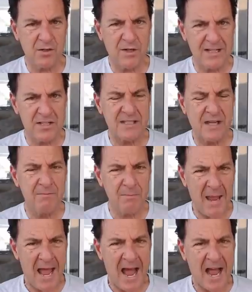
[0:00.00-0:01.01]
So let's
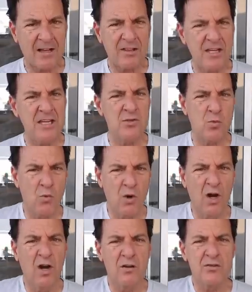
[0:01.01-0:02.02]
unpack these
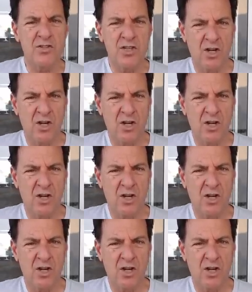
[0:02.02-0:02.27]
words,